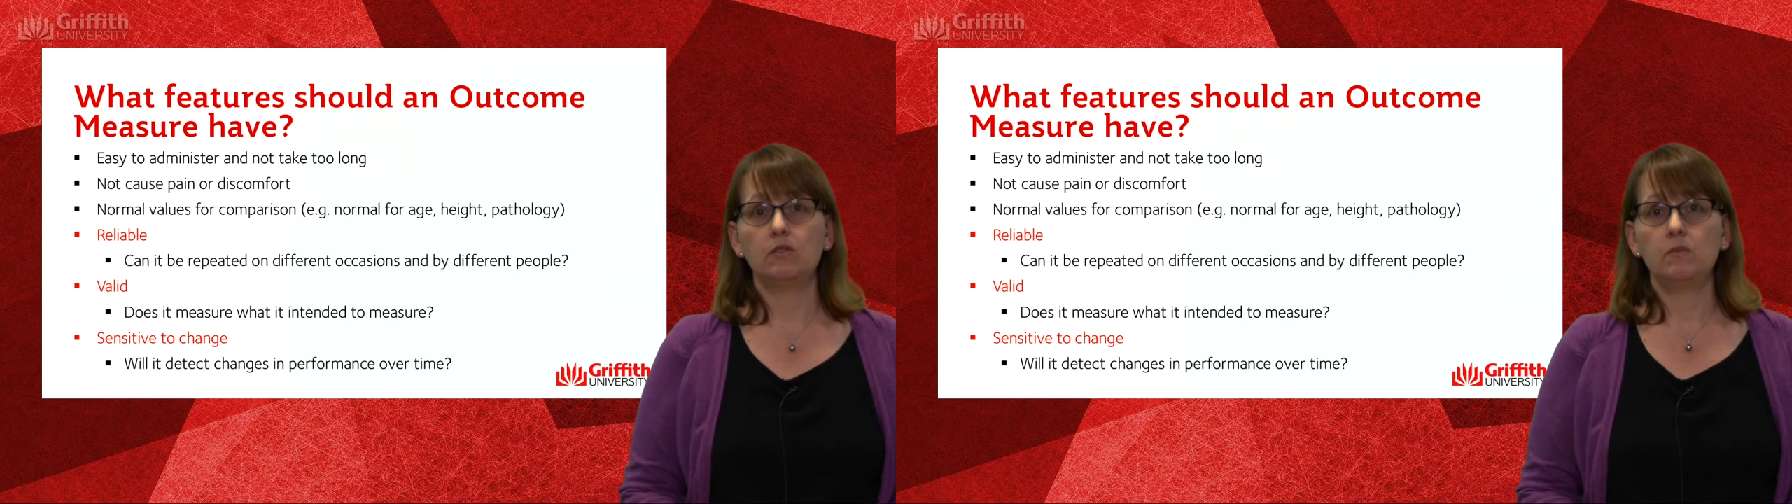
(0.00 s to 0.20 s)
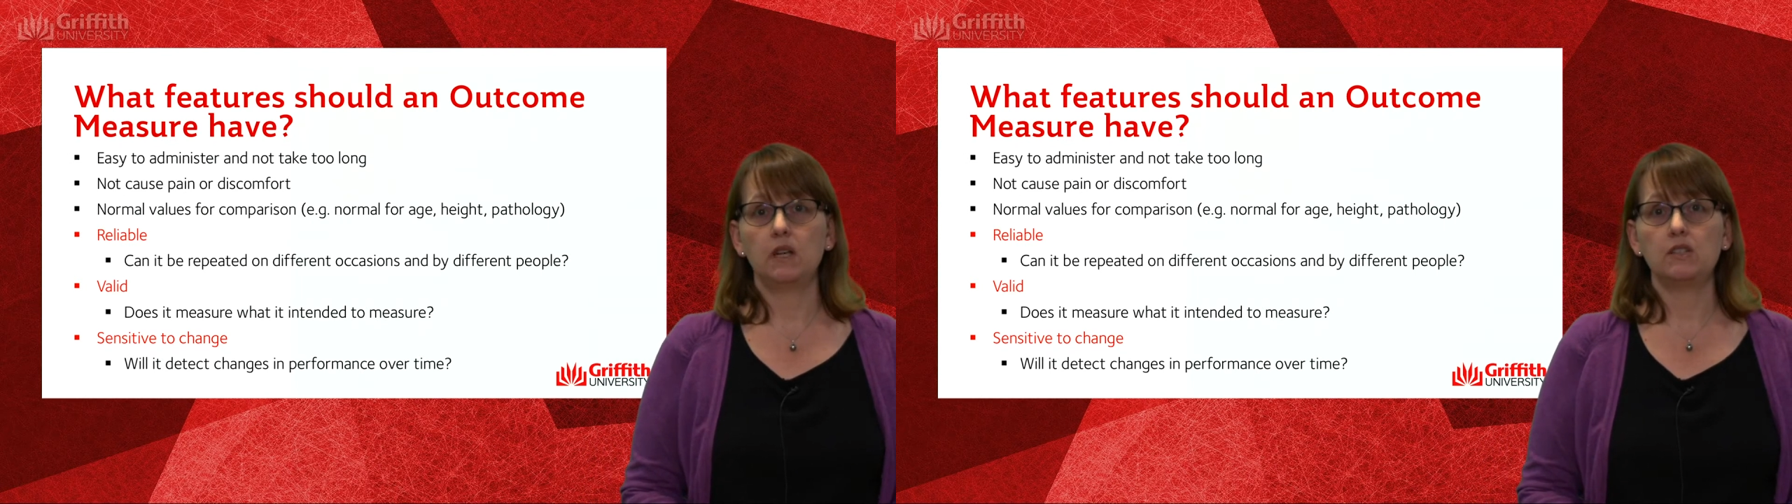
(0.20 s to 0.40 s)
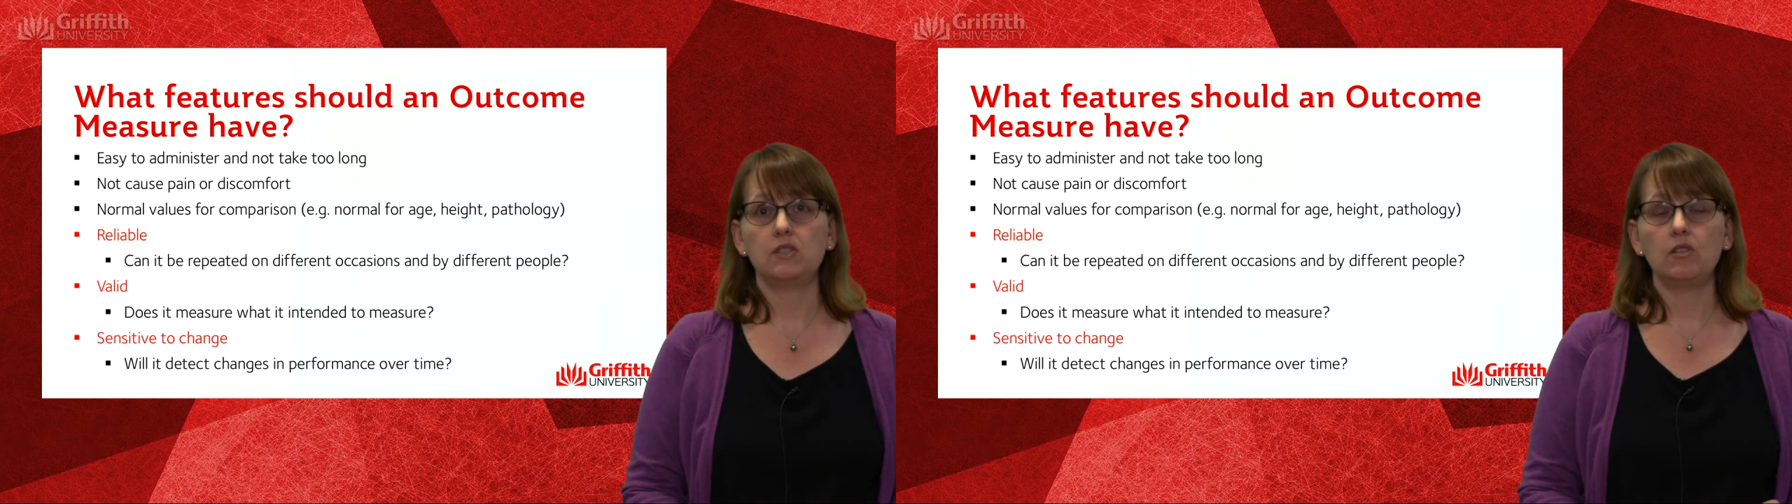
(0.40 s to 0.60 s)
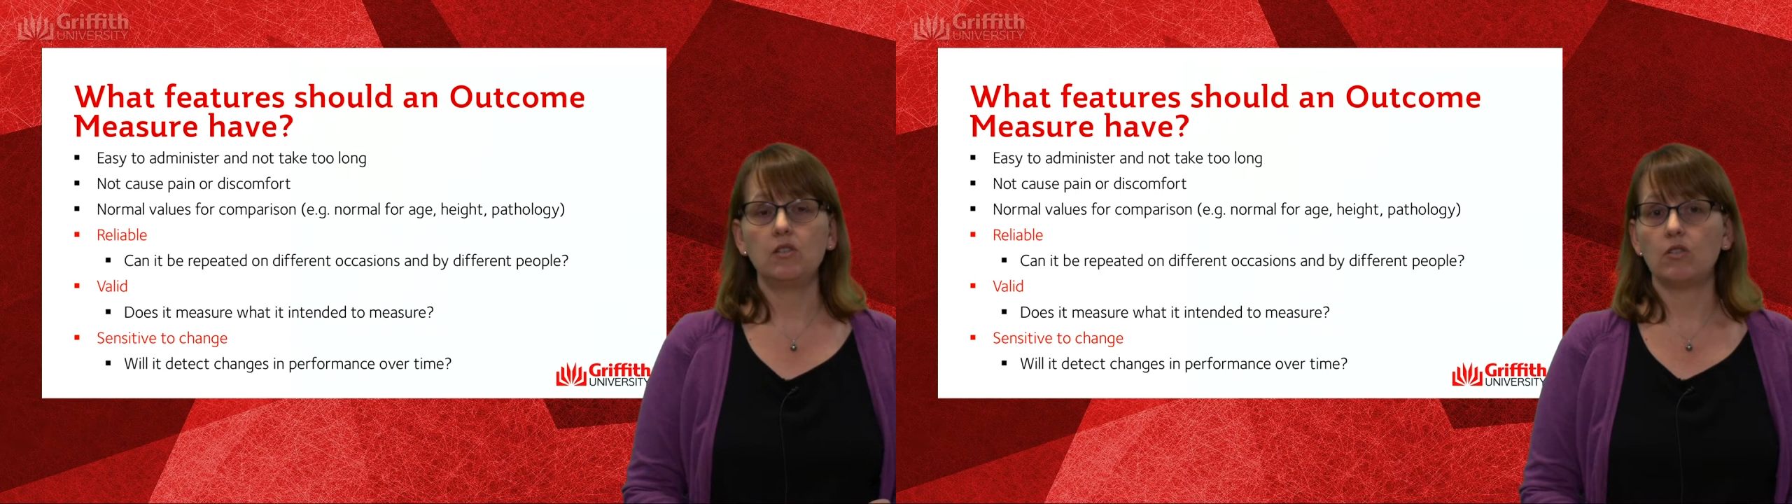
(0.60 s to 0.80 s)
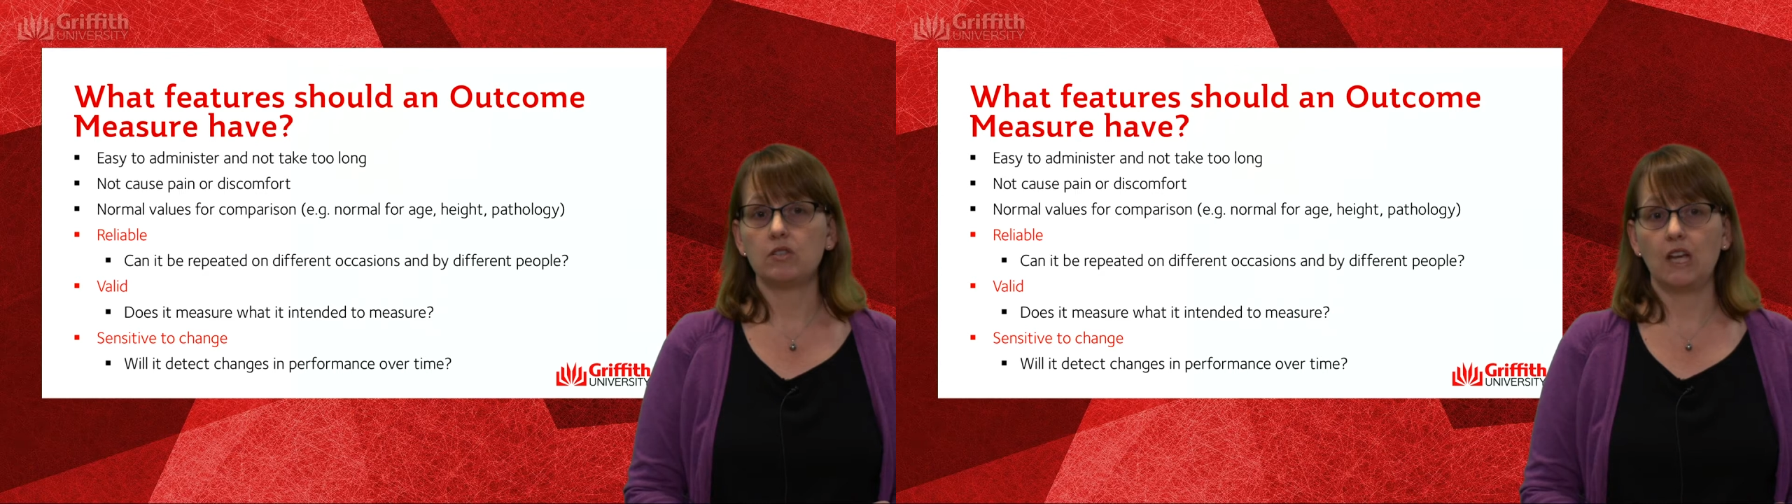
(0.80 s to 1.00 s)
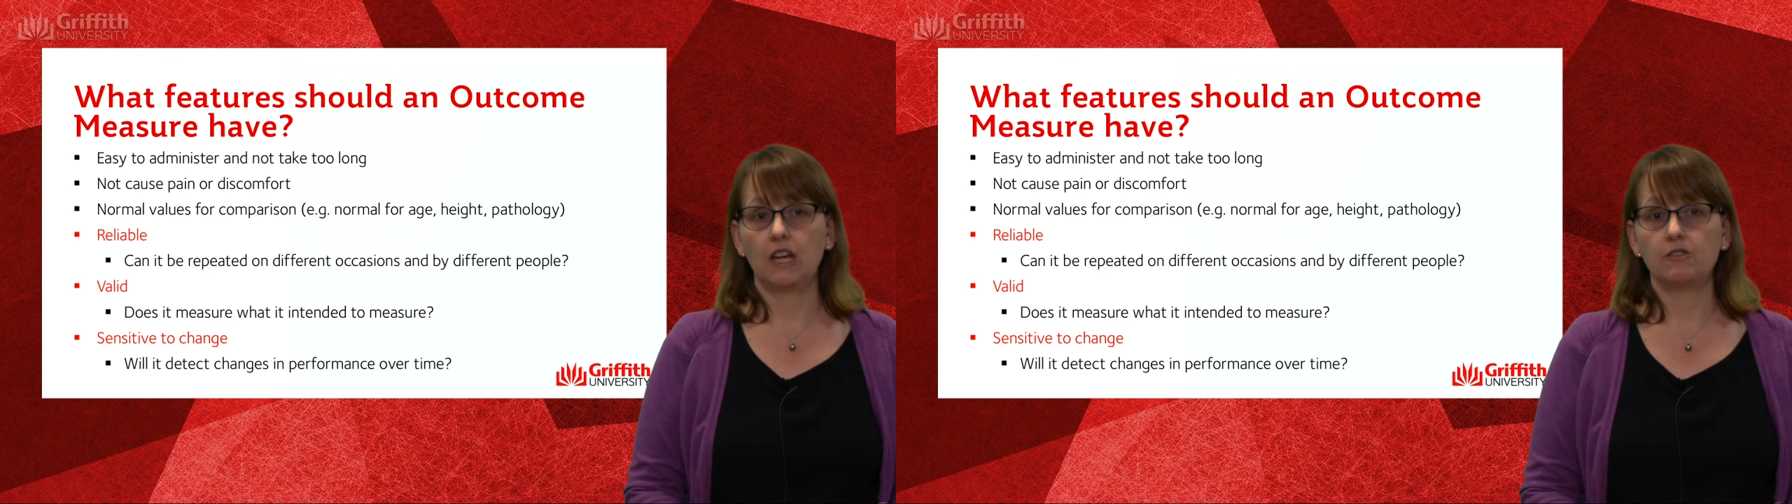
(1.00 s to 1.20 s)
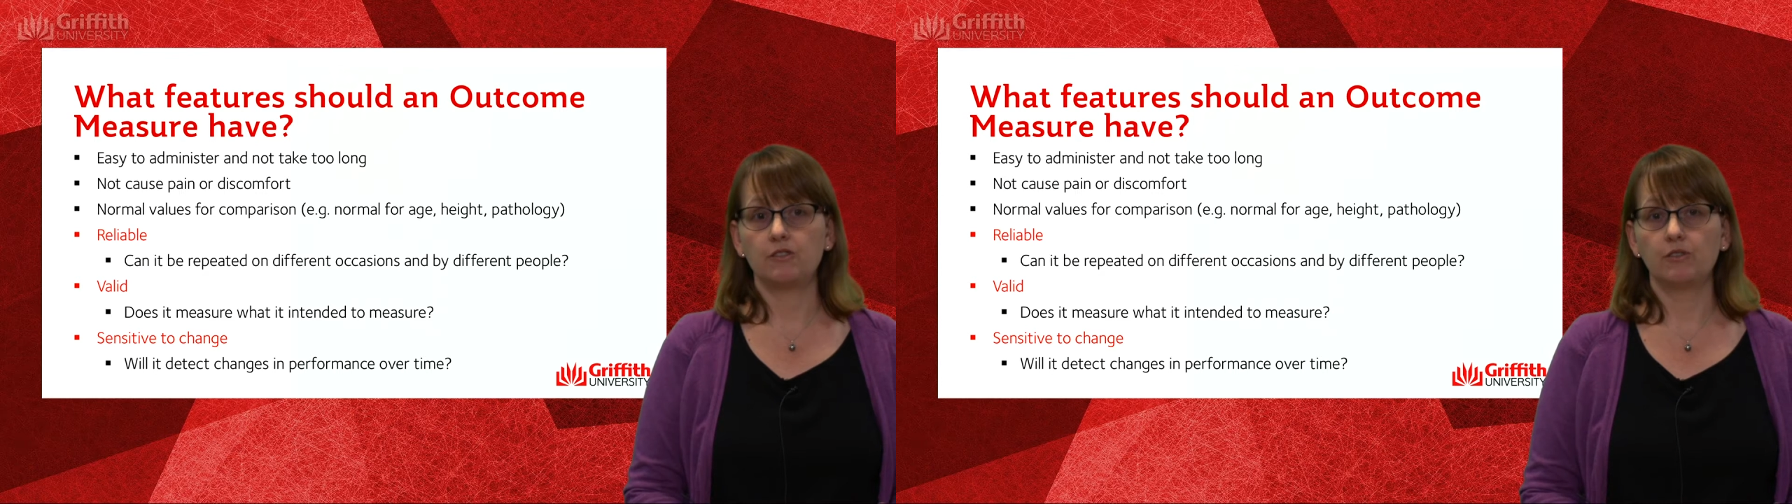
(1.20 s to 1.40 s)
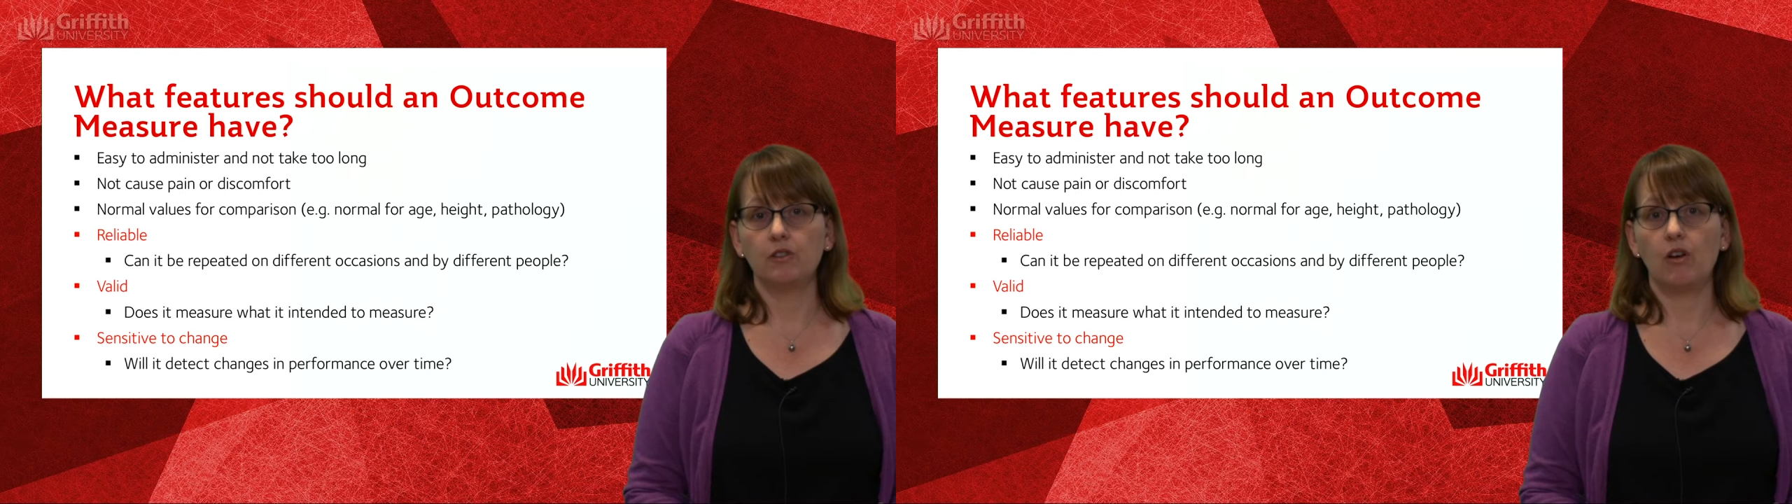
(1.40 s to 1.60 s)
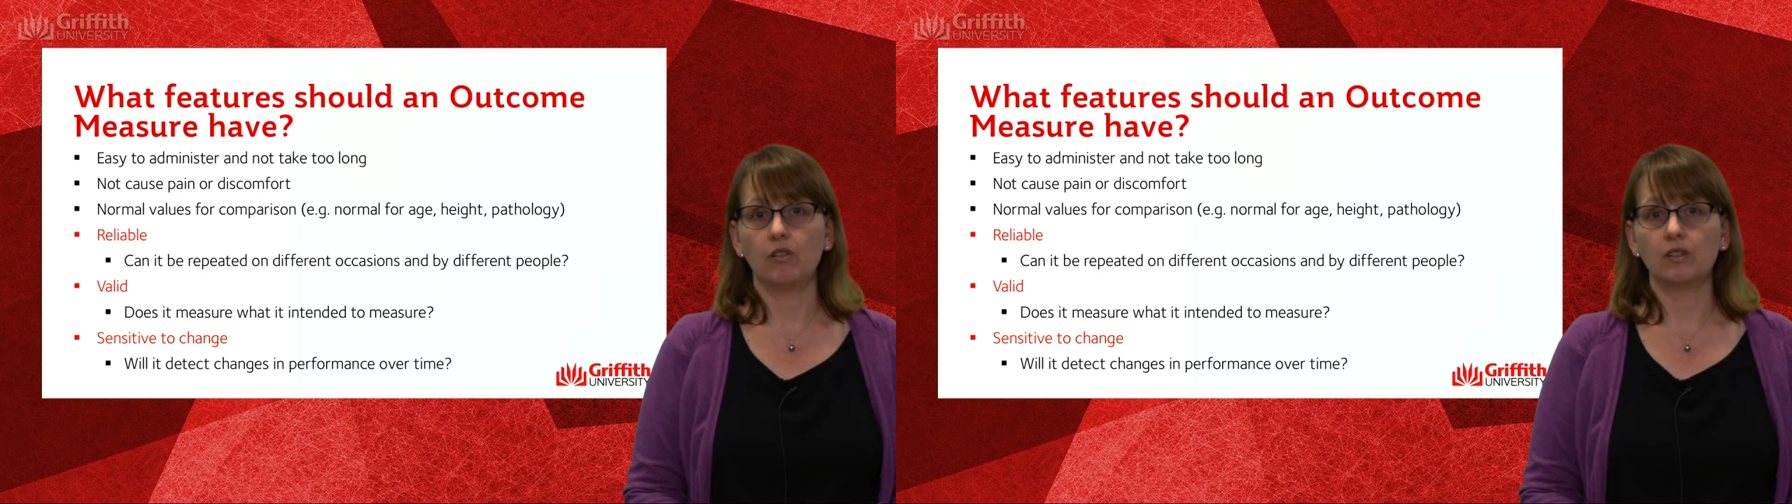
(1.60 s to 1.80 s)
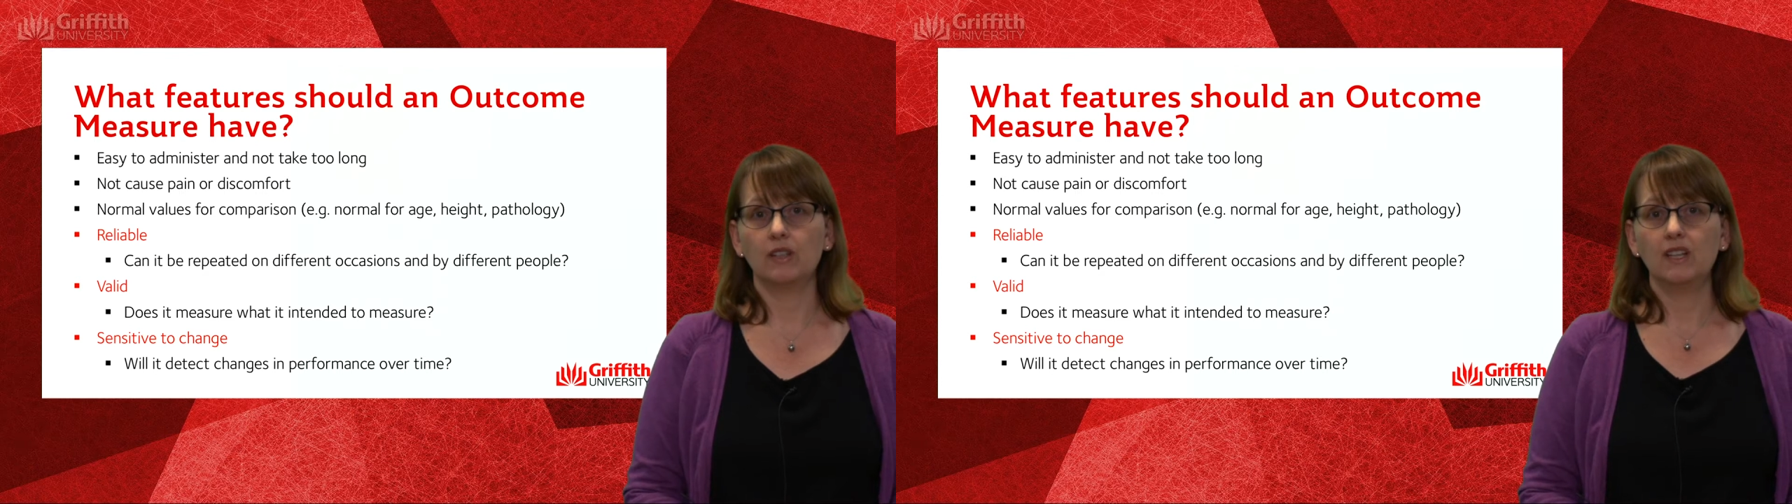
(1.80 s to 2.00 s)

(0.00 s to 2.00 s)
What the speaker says: administer and not take too long.